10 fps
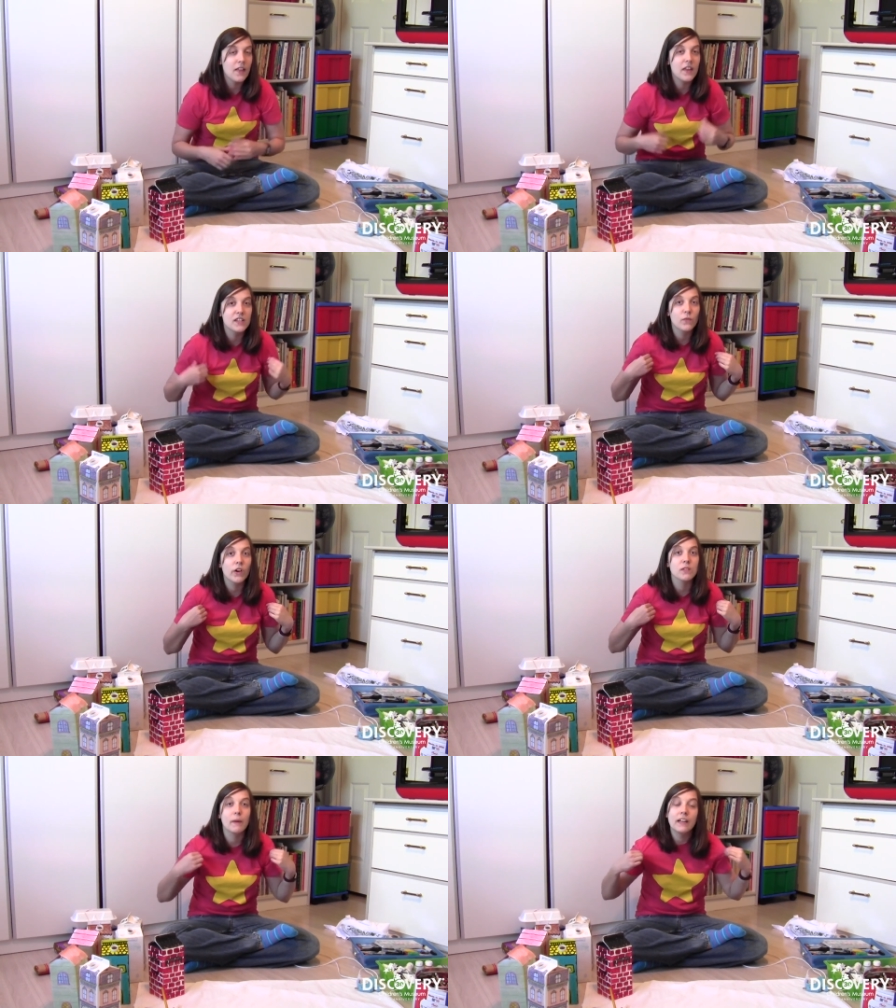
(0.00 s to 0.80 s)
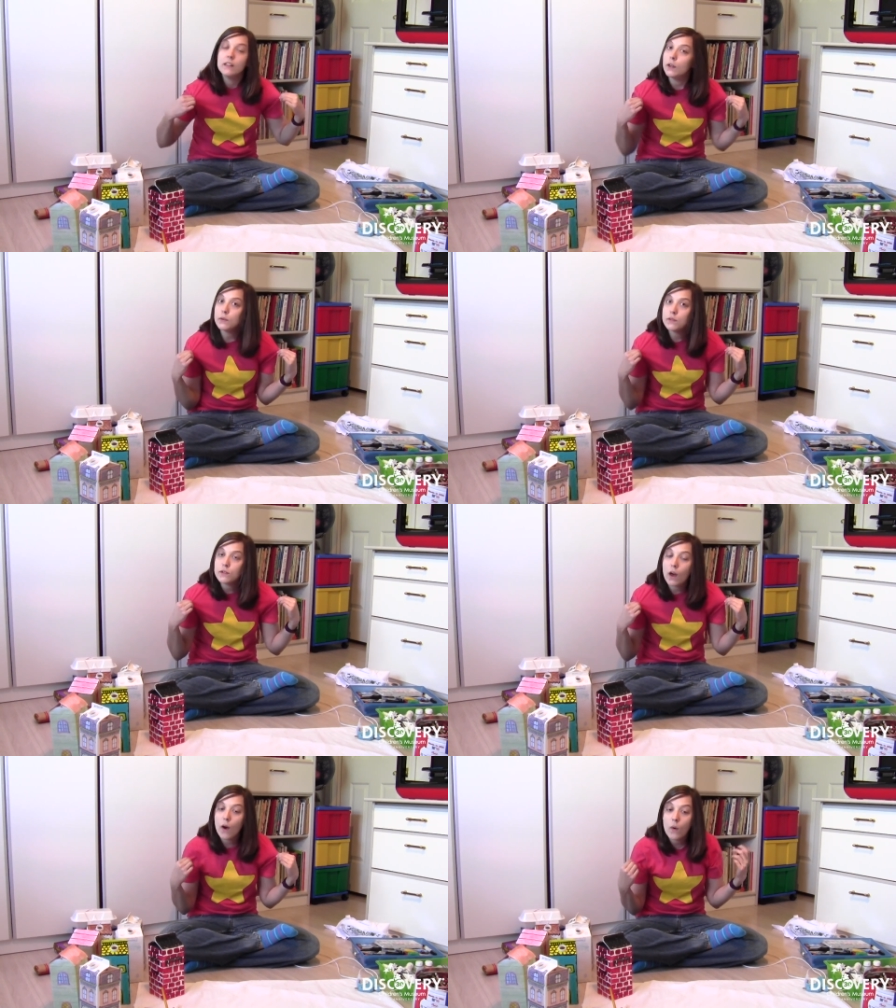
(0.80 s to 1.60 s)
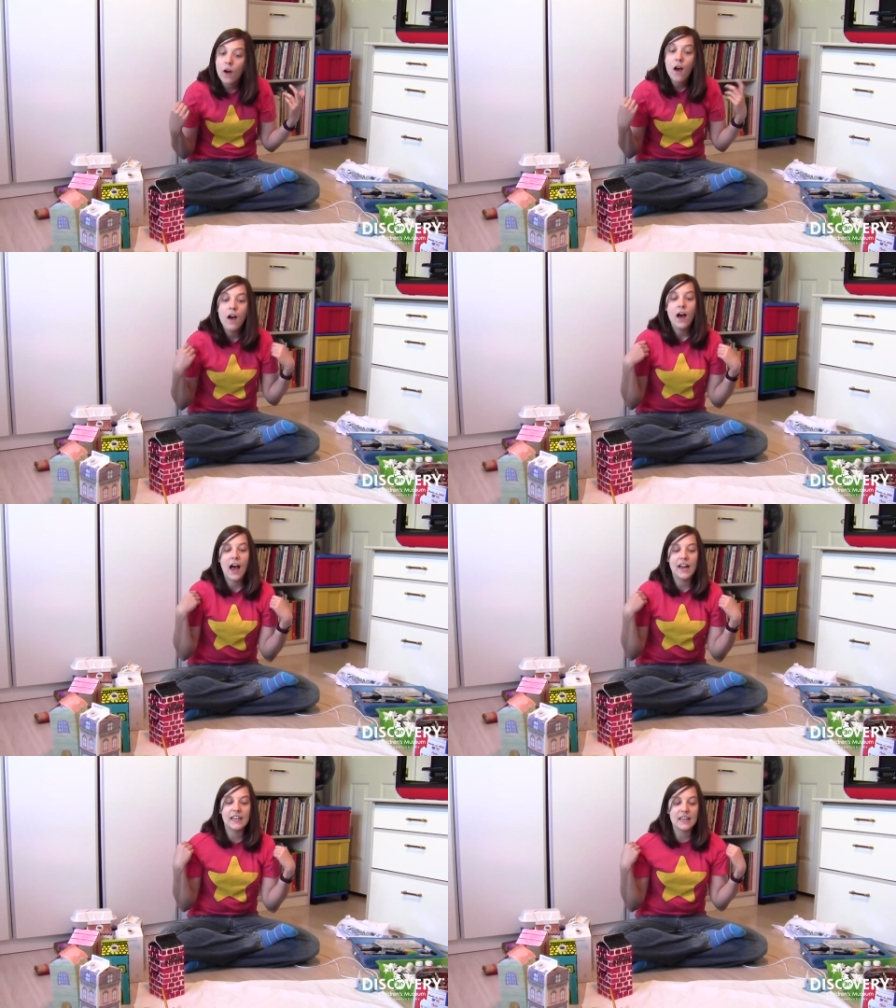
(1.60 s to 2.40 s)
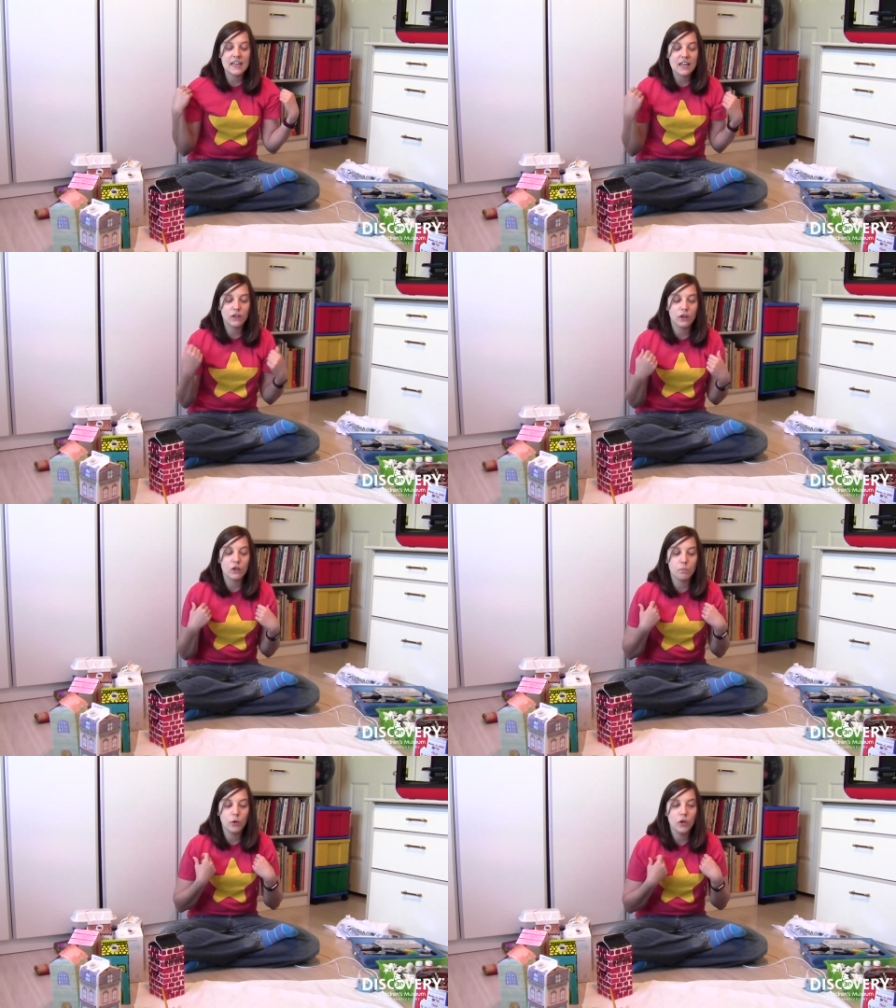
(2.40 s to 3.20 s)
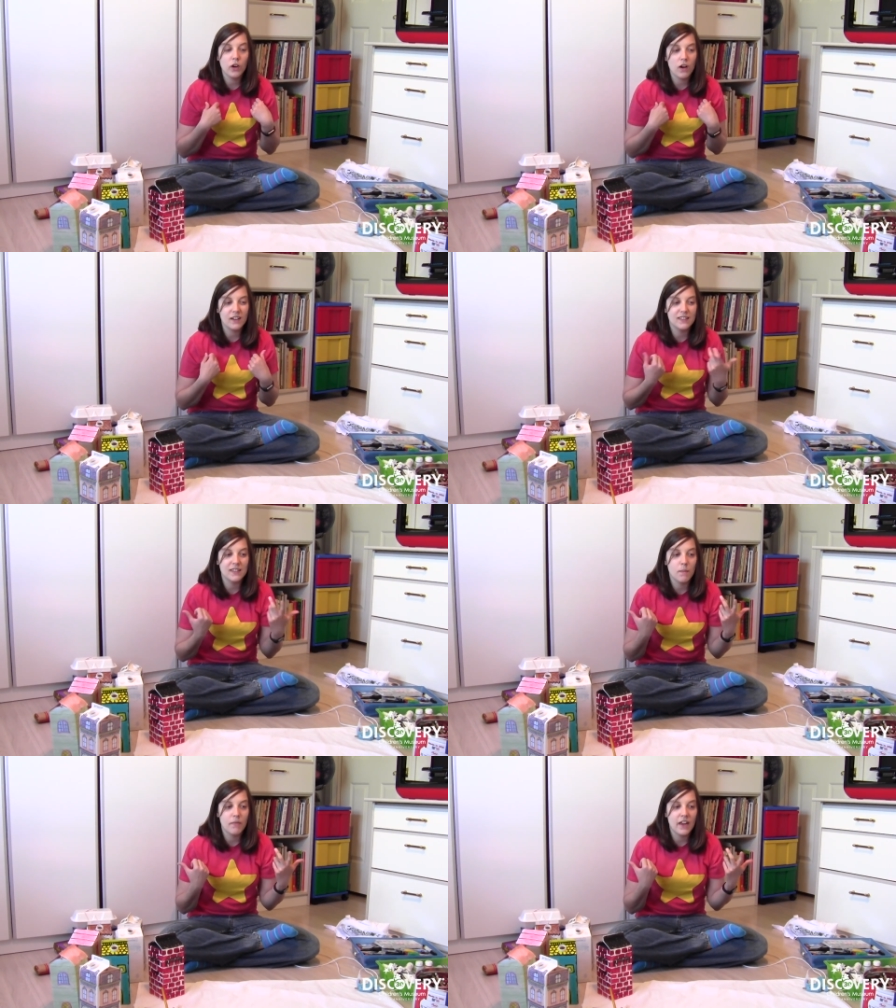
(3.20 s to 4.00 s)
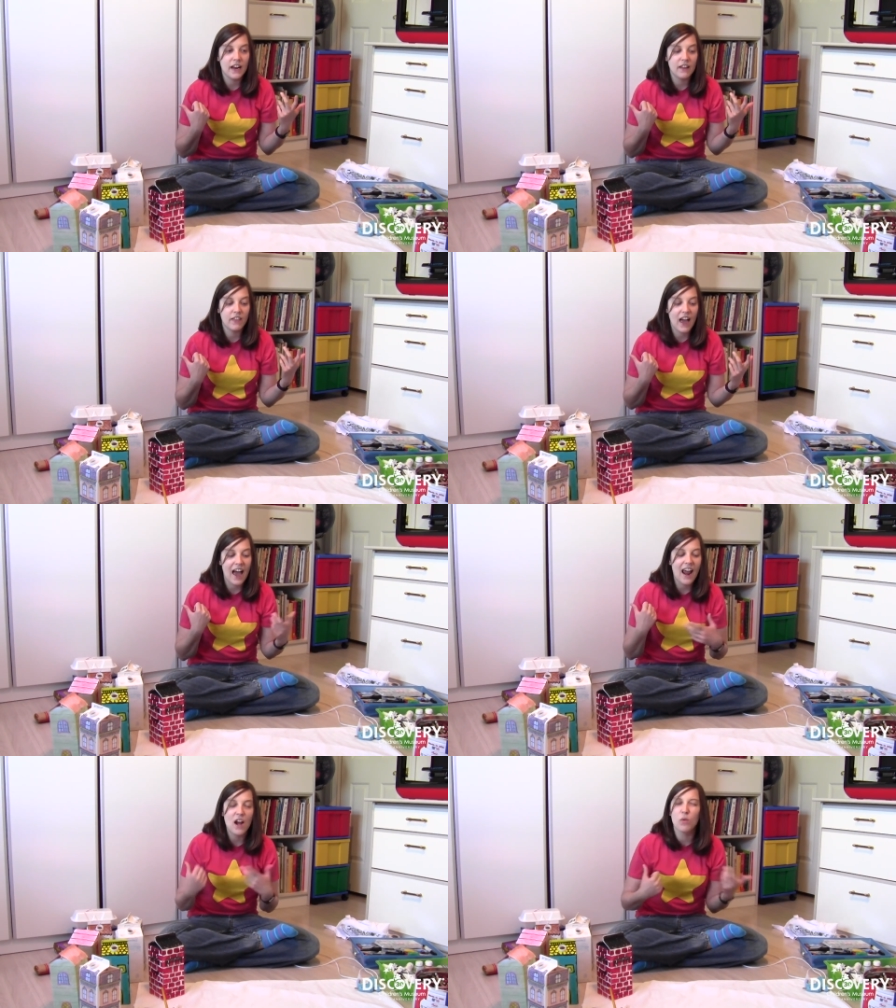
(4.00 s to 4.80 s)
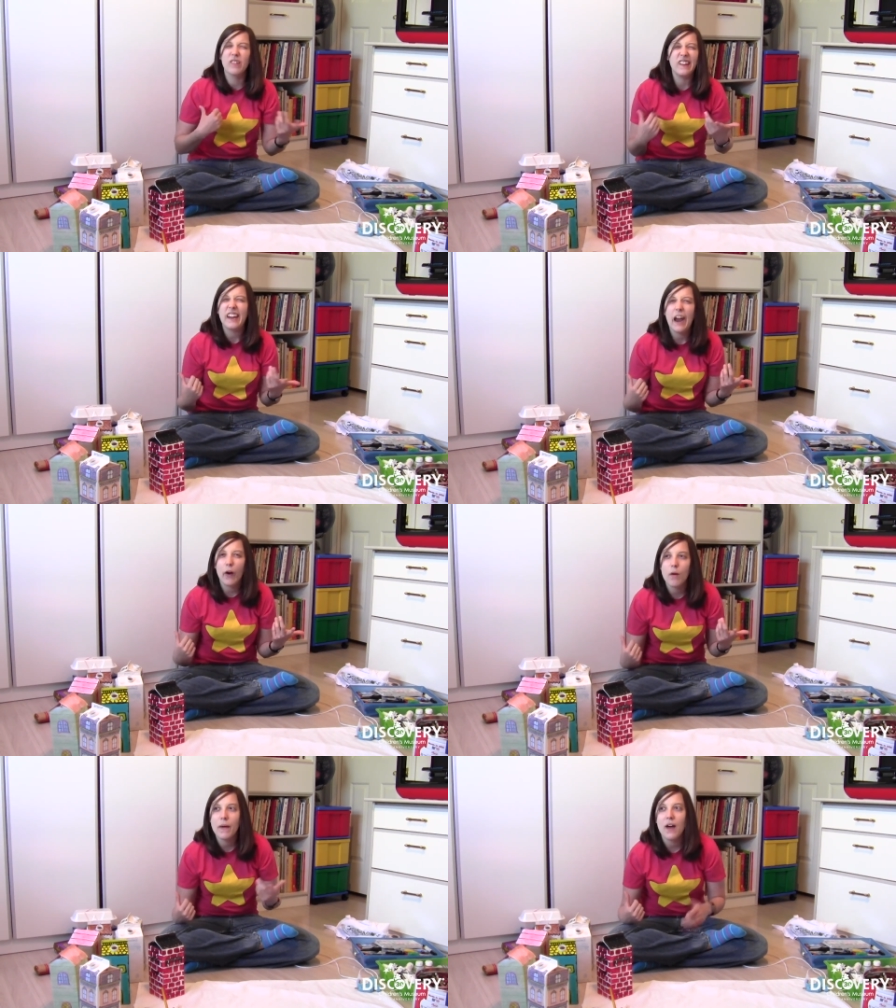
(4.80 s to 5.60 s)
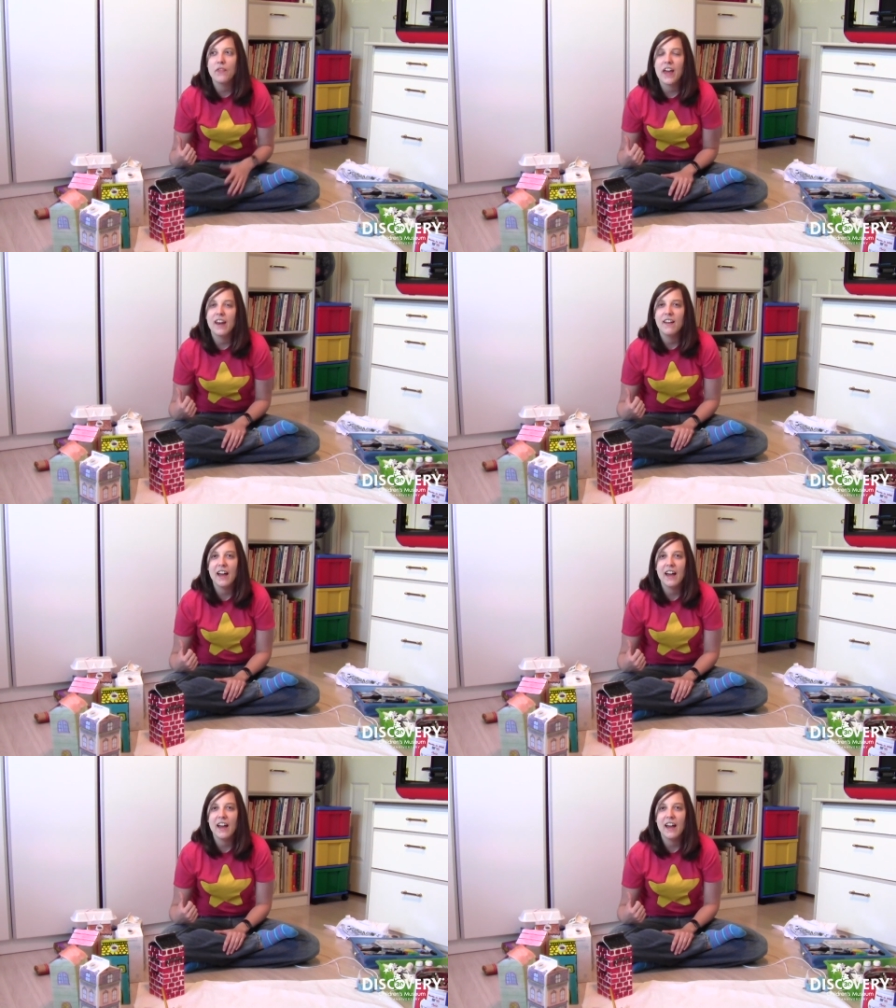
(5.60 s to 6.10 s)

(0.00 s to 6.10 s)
And then as far as my clothes go, I can either put on something that I don't really care about that